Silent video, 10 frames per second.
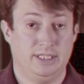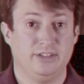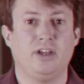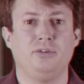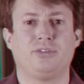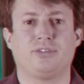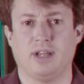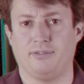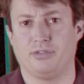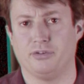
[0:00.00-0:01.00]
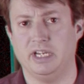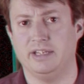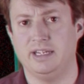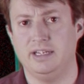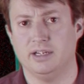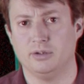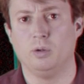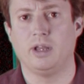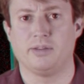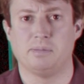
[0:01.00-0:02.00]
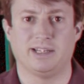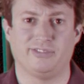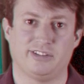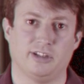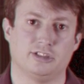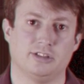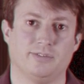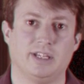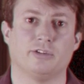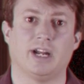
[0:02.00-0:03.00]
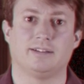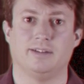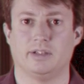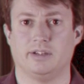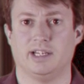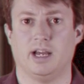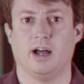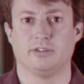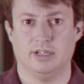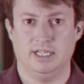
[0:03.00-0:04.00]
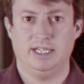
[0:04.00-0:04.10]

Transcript: So stuff 3D and all other manifestations of interactivity in art.